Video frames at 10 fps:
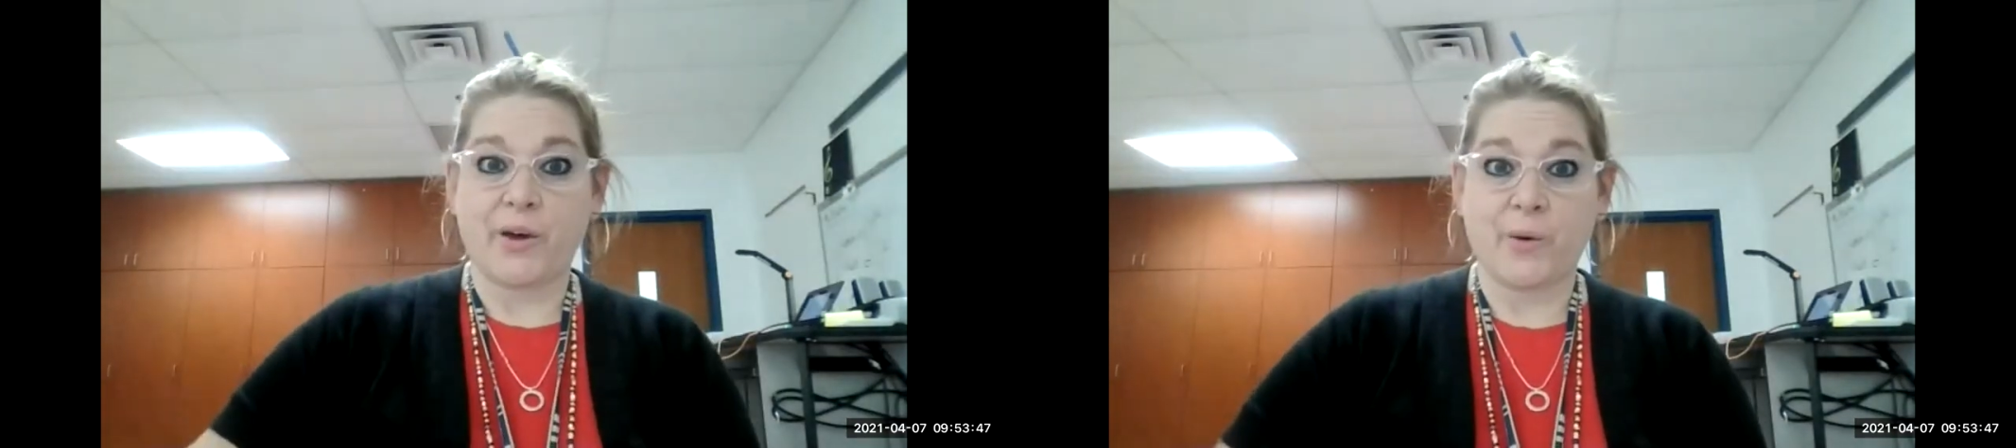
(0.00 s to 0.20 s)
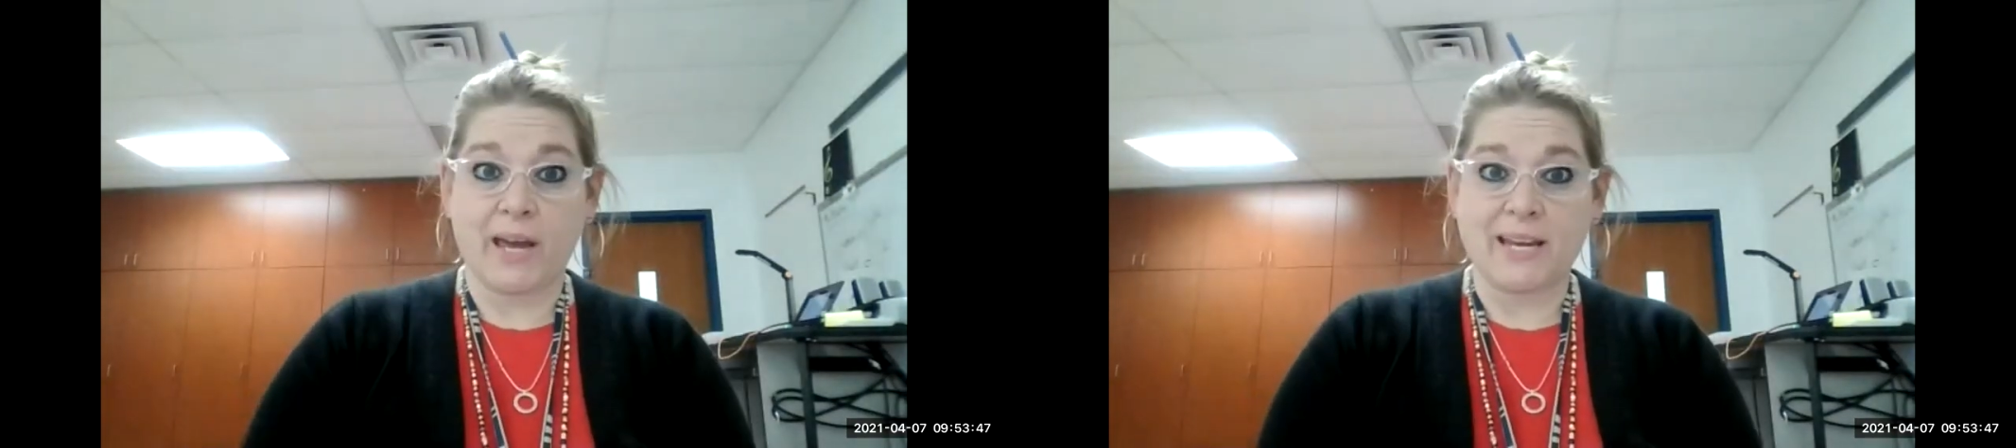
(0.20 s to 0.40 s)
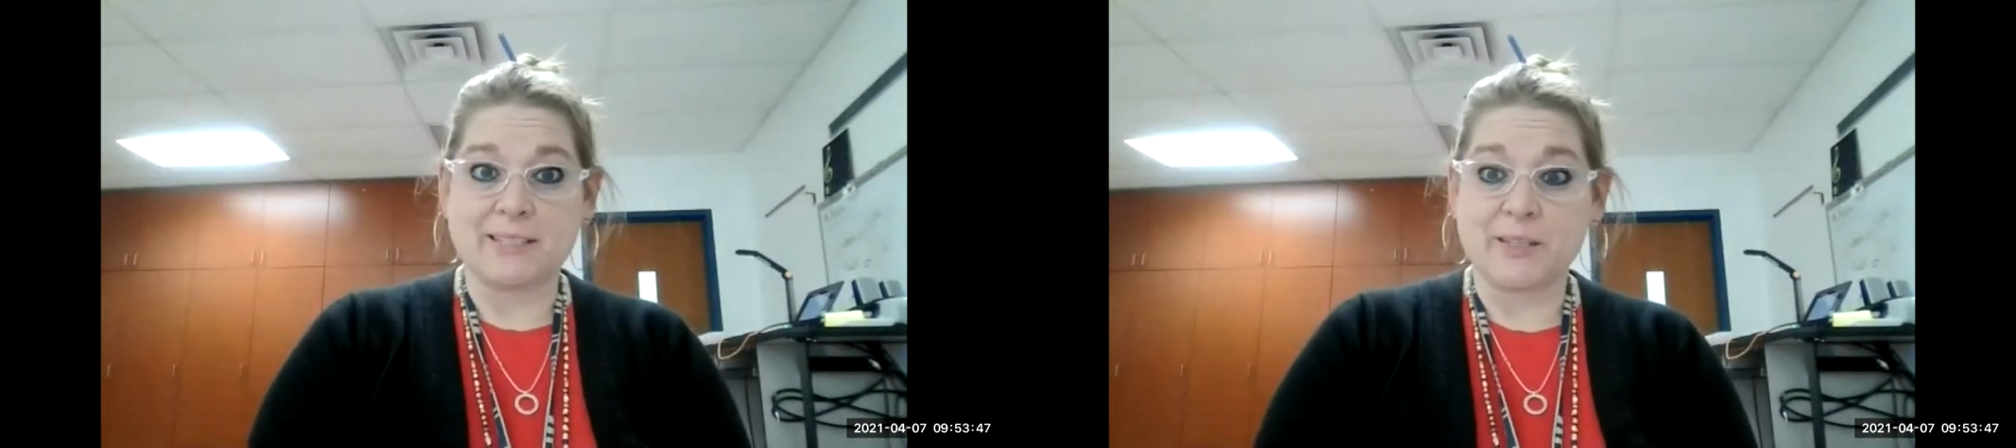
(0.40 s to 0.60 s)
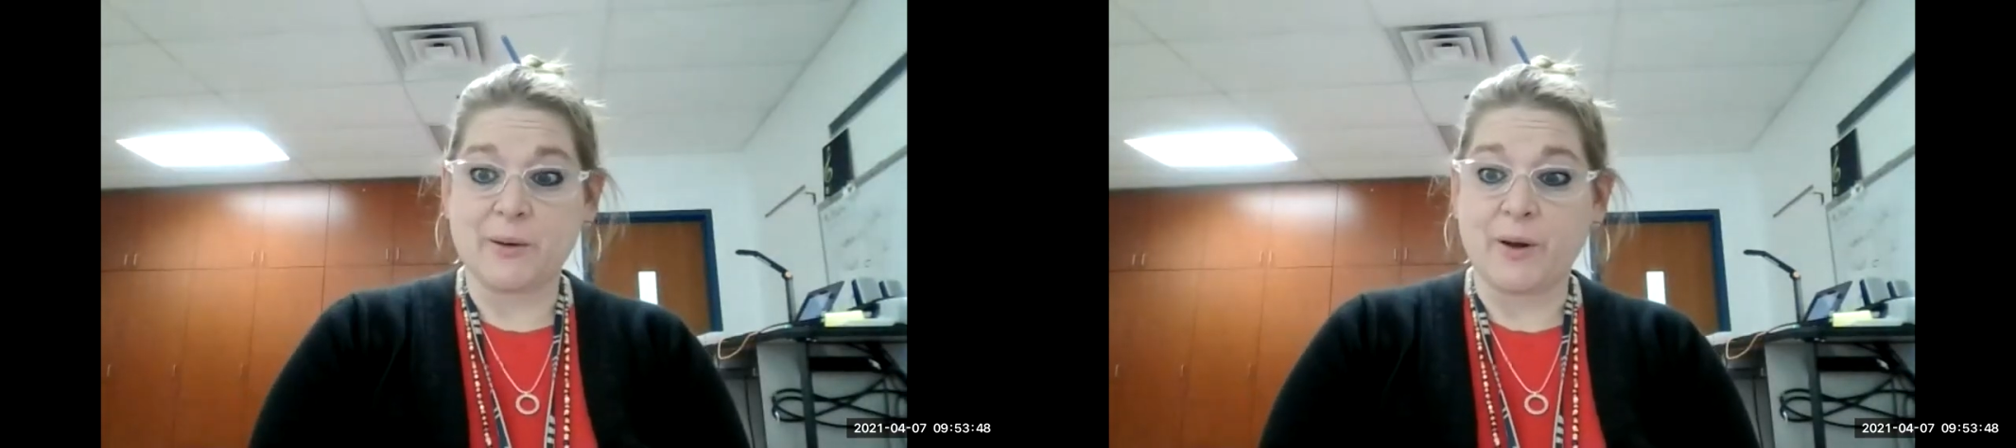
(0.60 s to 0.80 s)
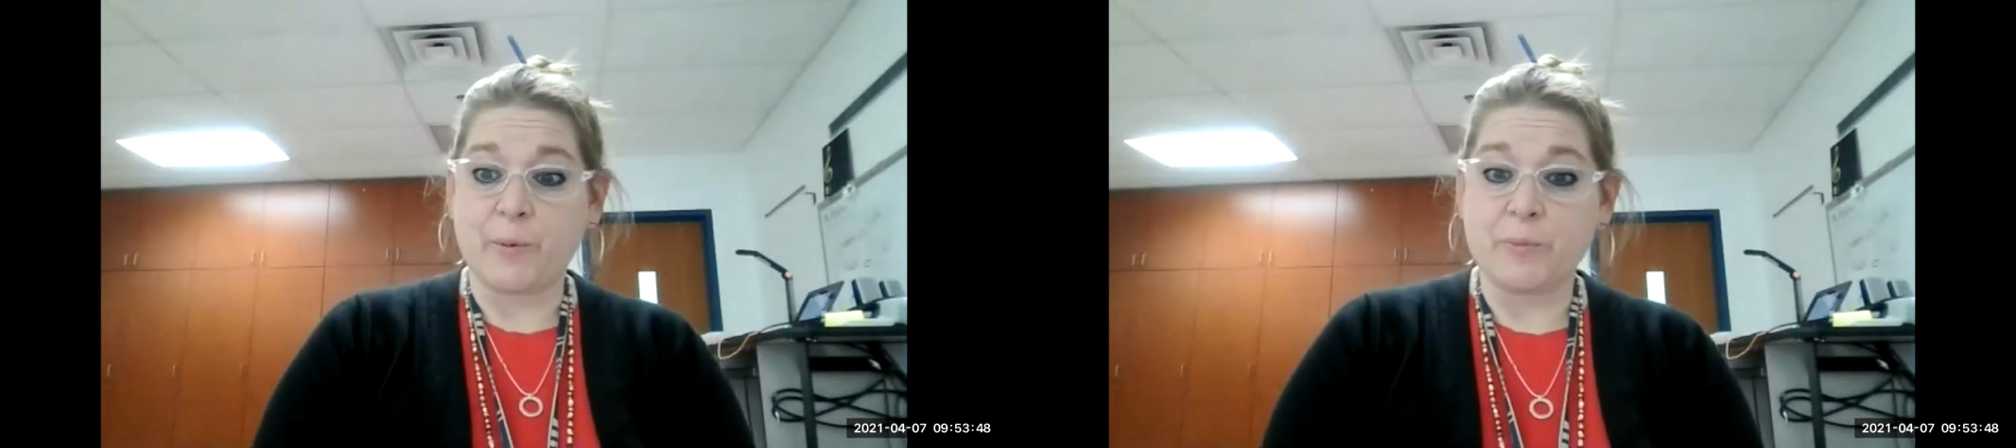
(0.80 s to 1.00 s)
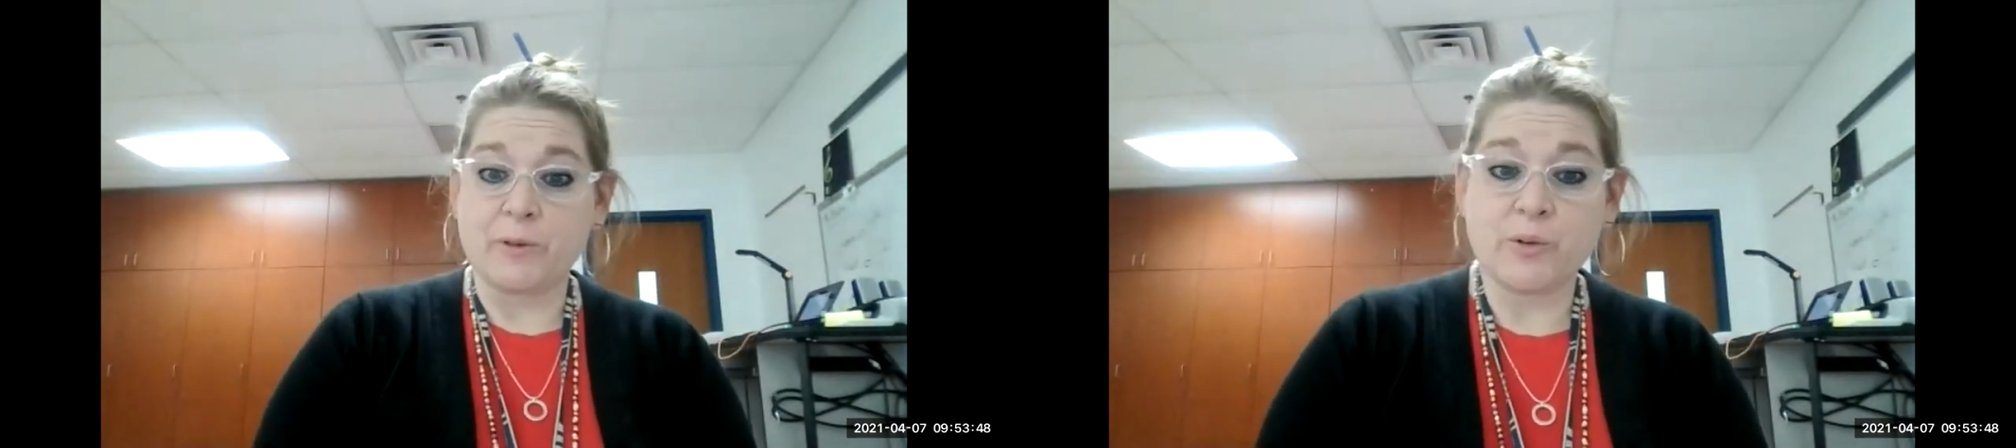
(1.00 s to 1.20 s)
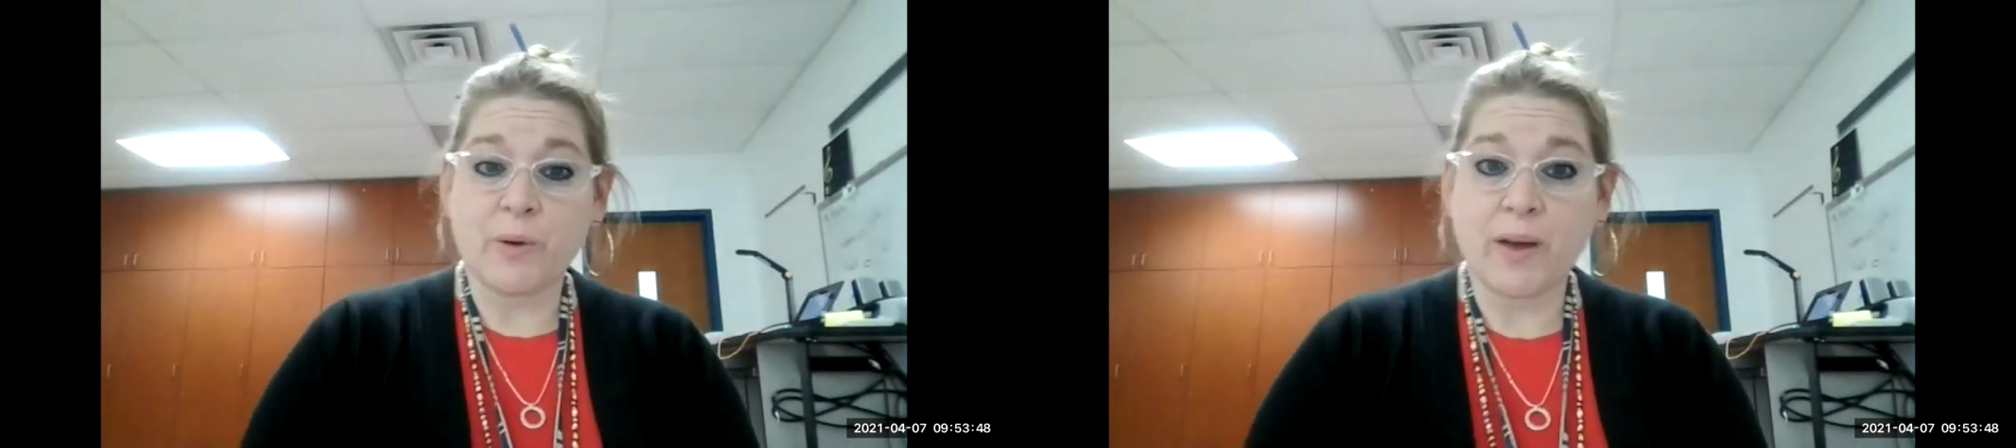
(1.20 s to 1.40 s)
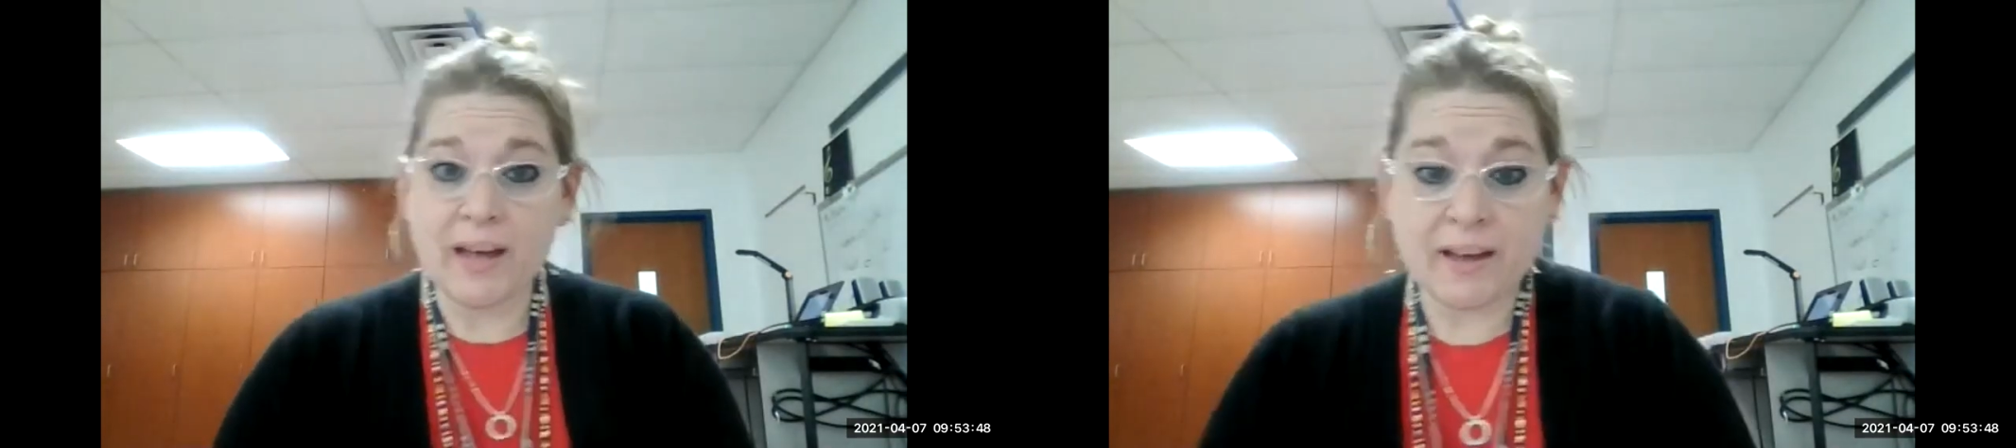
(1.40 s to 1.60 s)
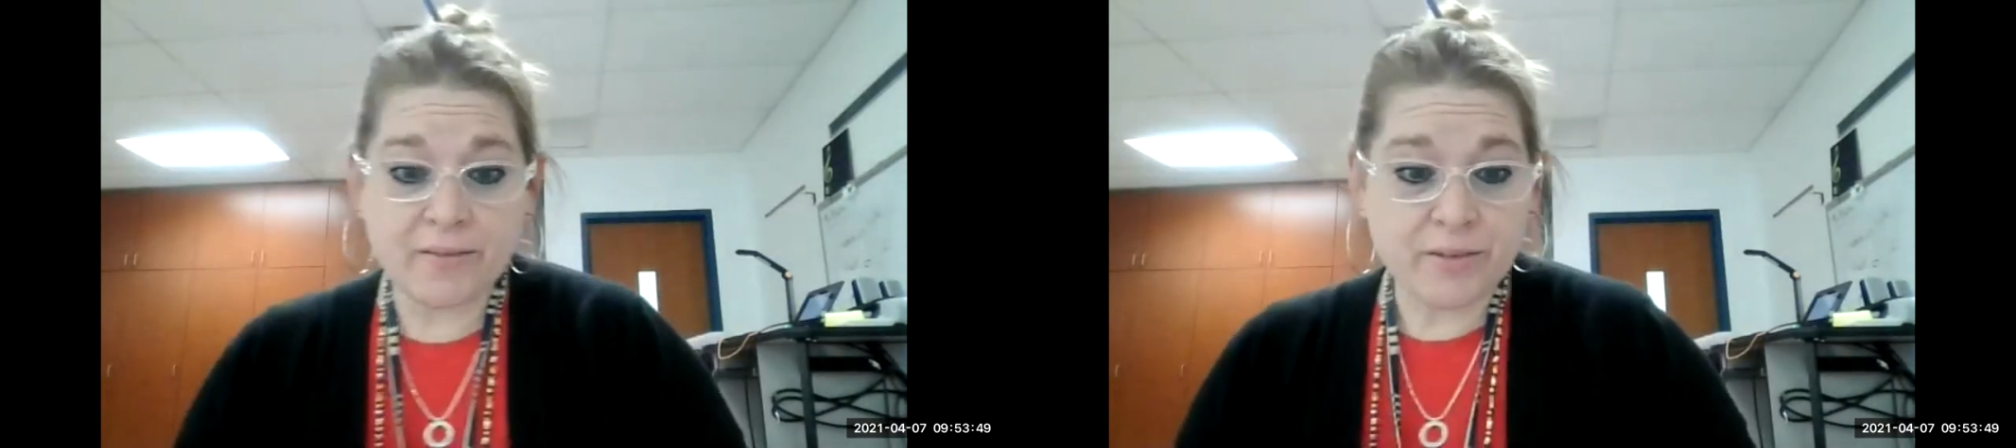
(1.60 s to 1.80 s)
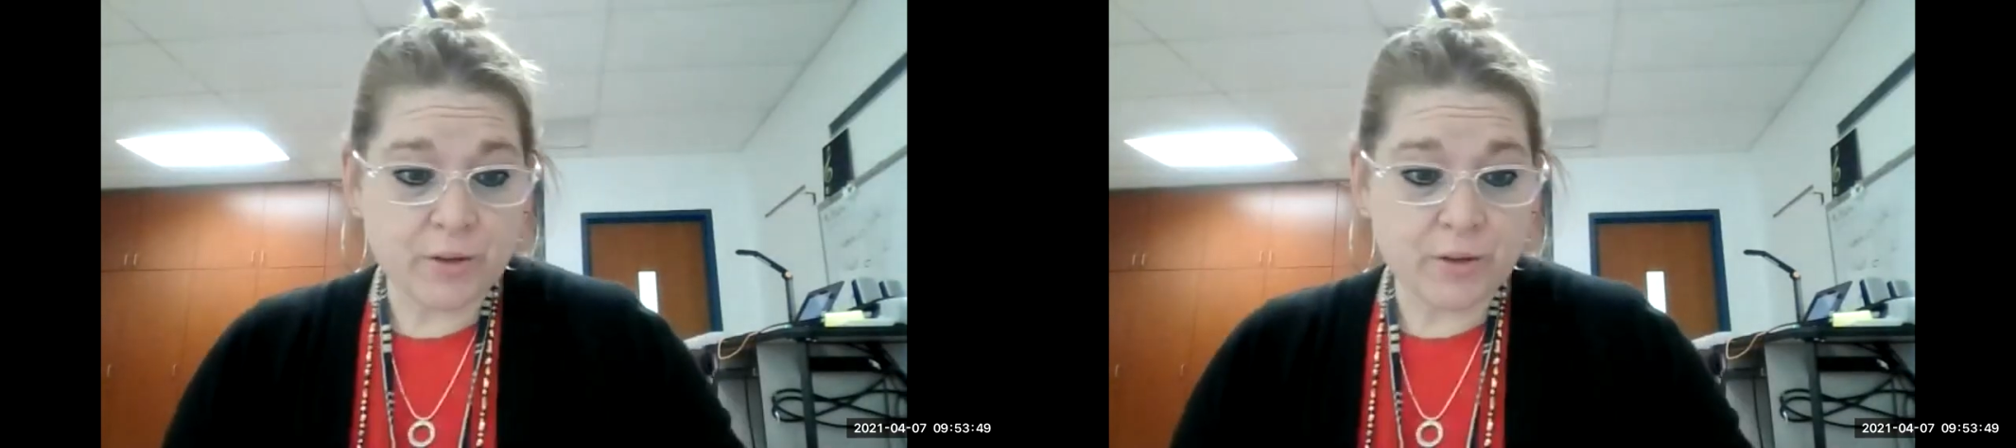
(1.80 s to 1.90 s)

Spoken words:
Okay, so I hope that you have